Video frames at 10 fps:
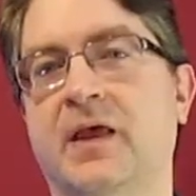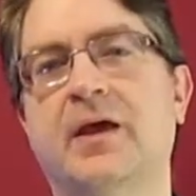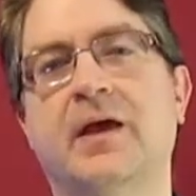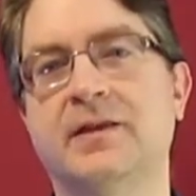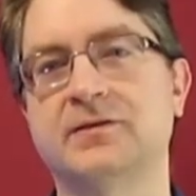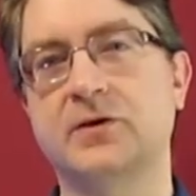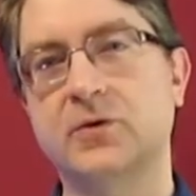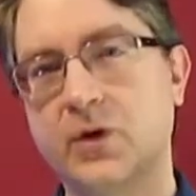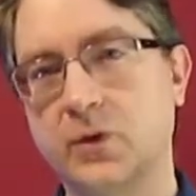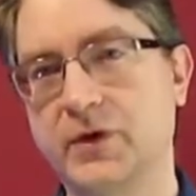And
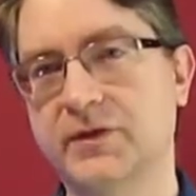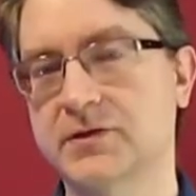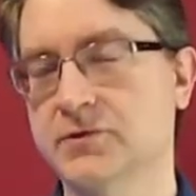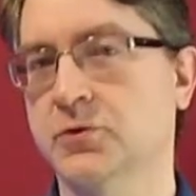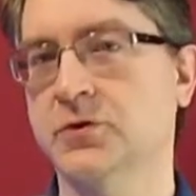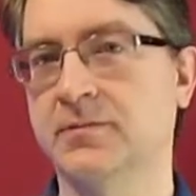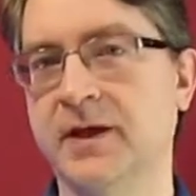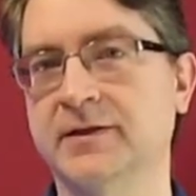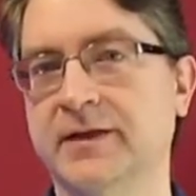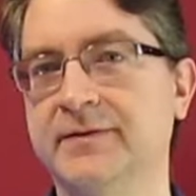so with historical
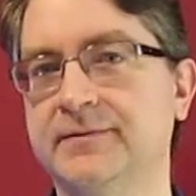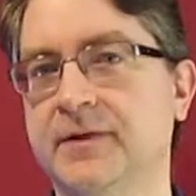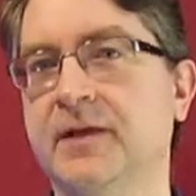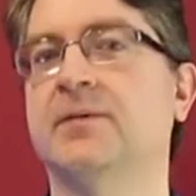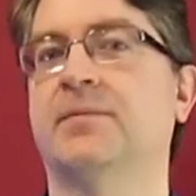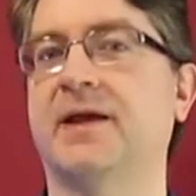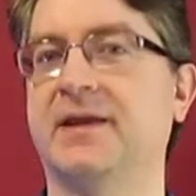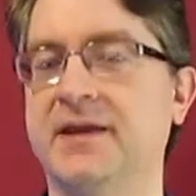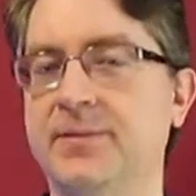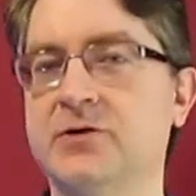modeling, by
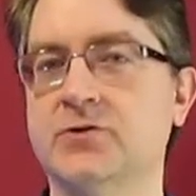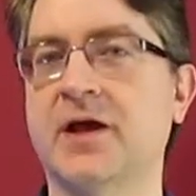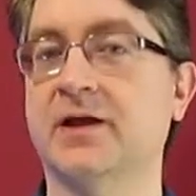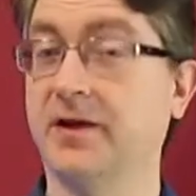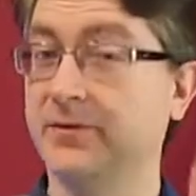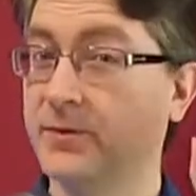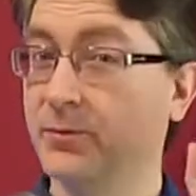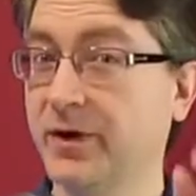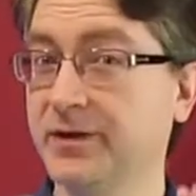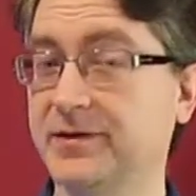keeping track of the
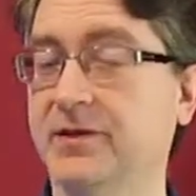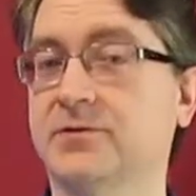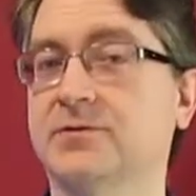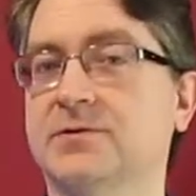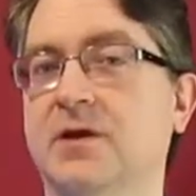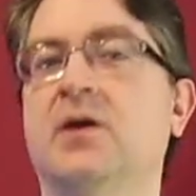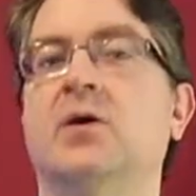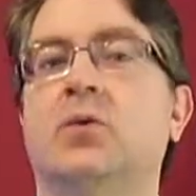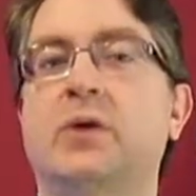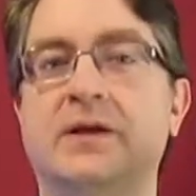predecessors,
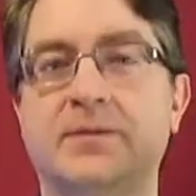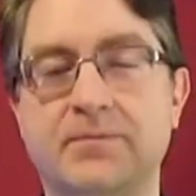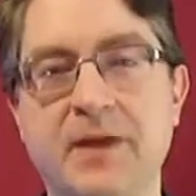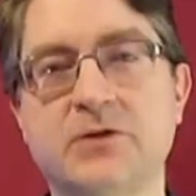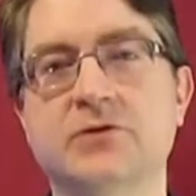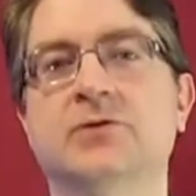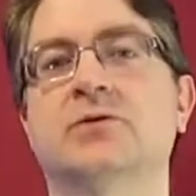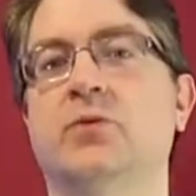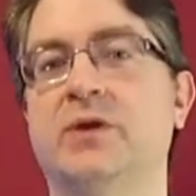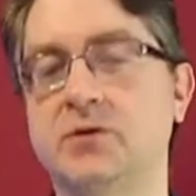we can make sure
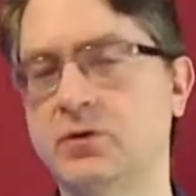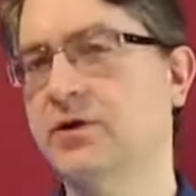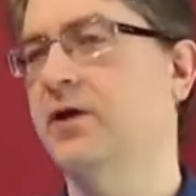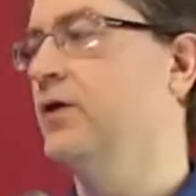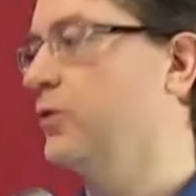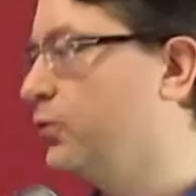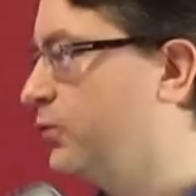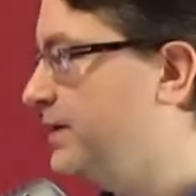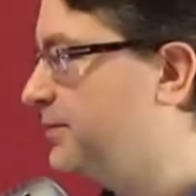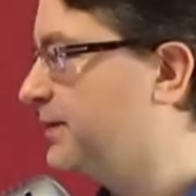that we don't
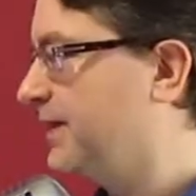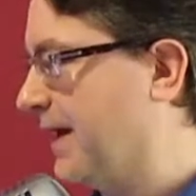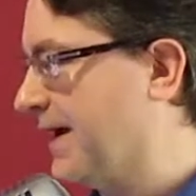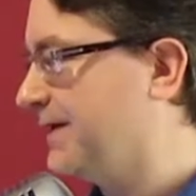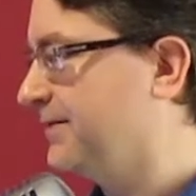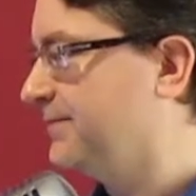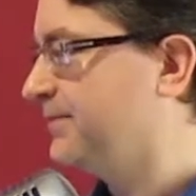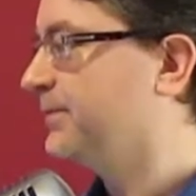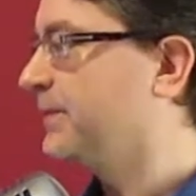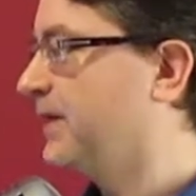reapply
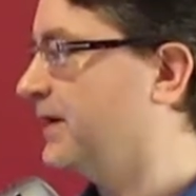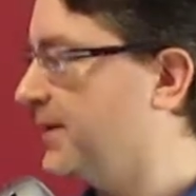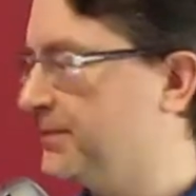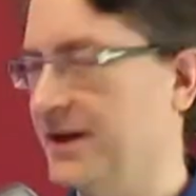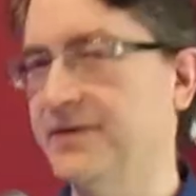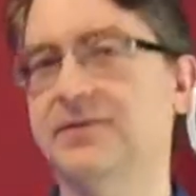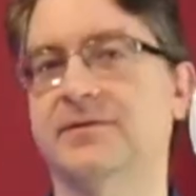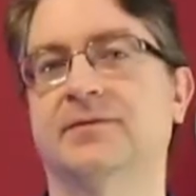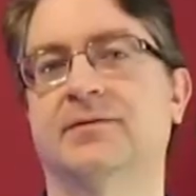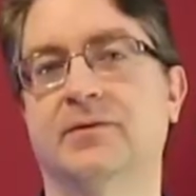an update
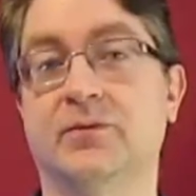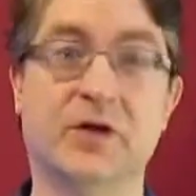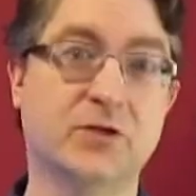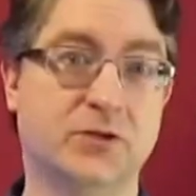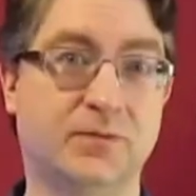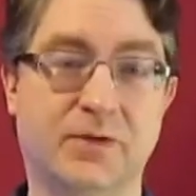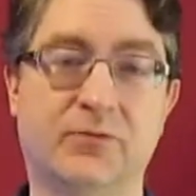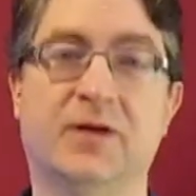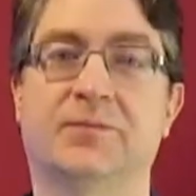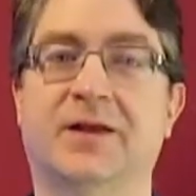when it shouldn't be
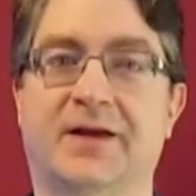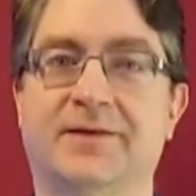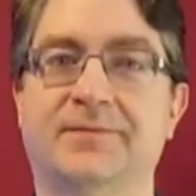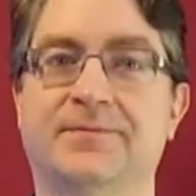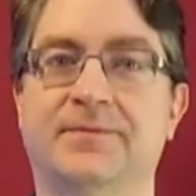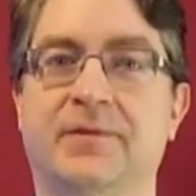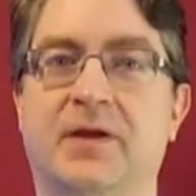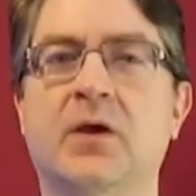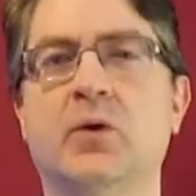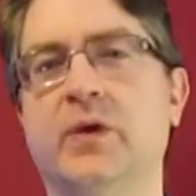reapplied.
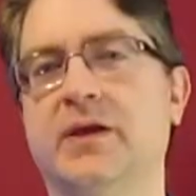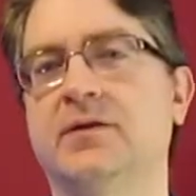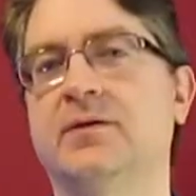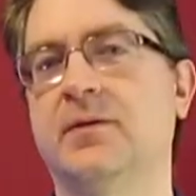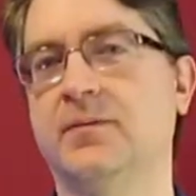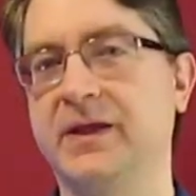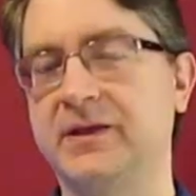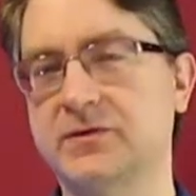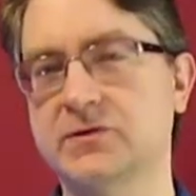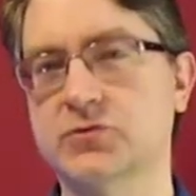We can
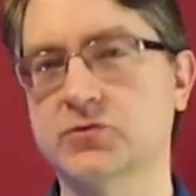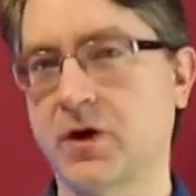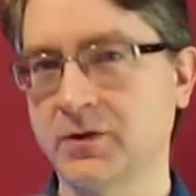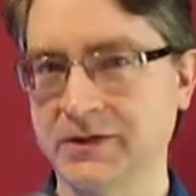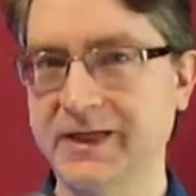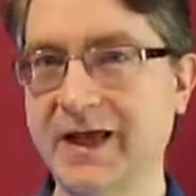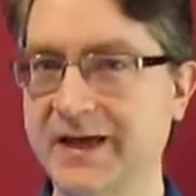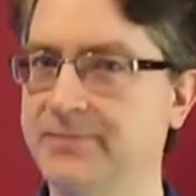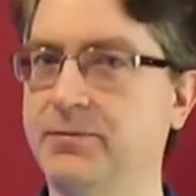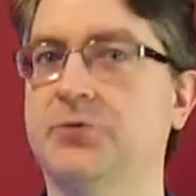be strongly
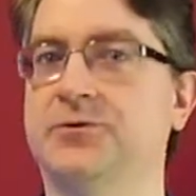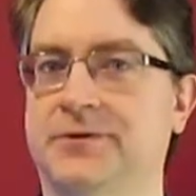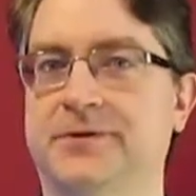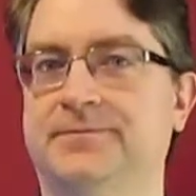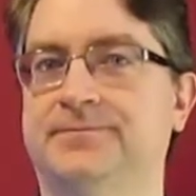idempotent.